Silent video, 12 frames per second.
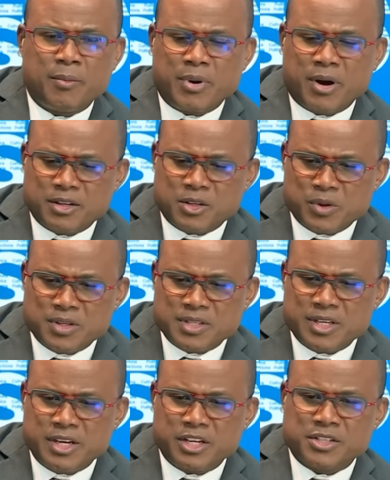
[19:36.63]
party wins
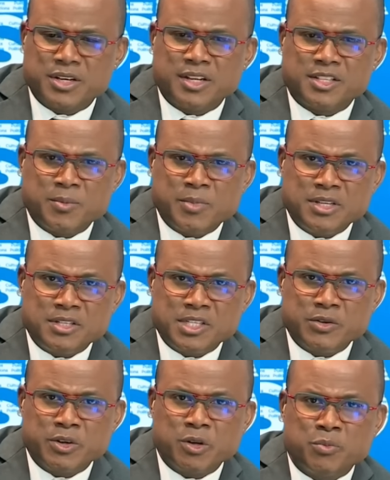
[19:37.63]
the election, gets a
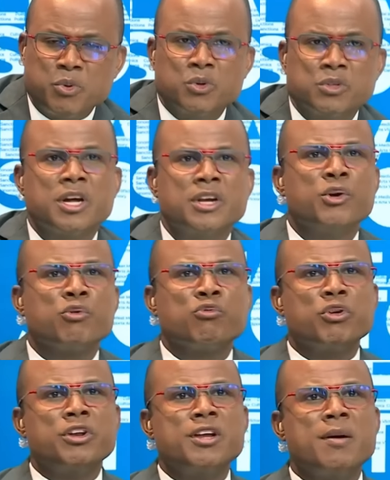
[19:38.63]
ministerial post, and you're
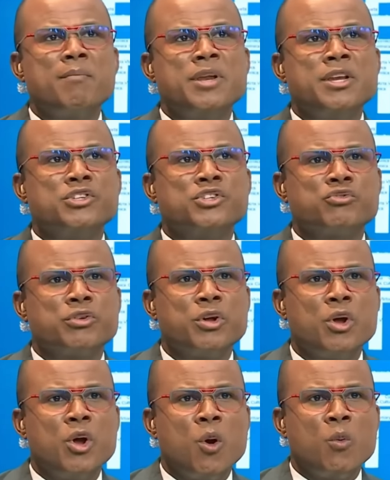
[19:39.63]
running a ministry
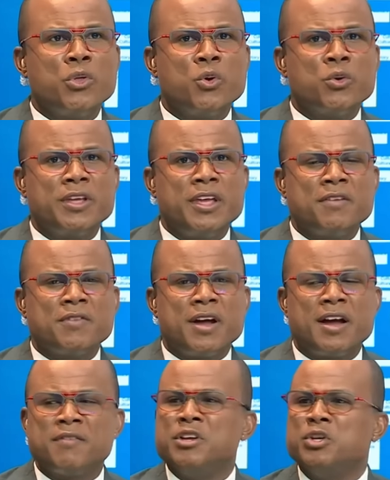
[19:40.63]
without ever
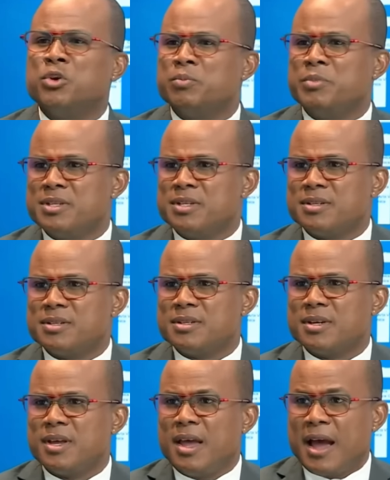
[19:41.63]
having done business.
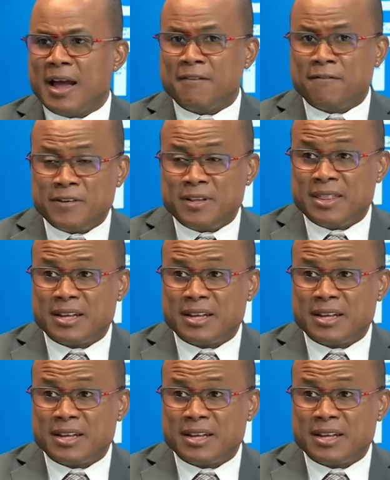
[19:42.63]
I feel that